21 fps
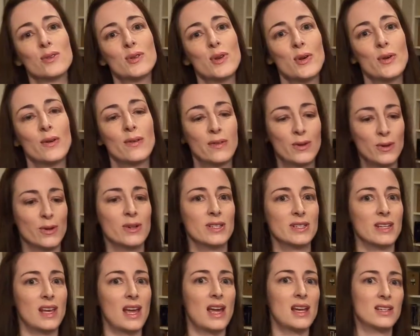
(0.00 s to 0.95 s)
So of
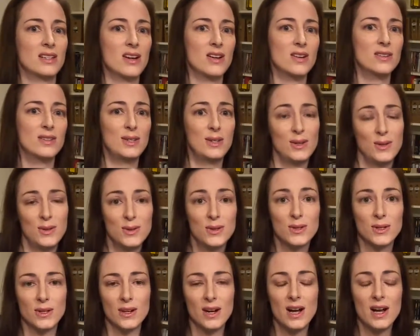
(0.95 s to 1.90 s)
course I turned to
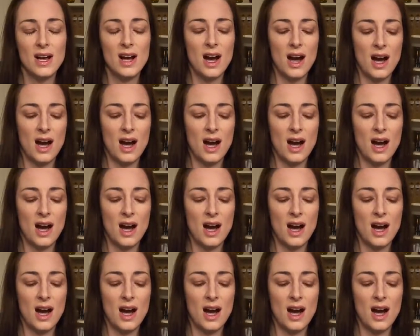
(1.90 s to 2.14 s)
Google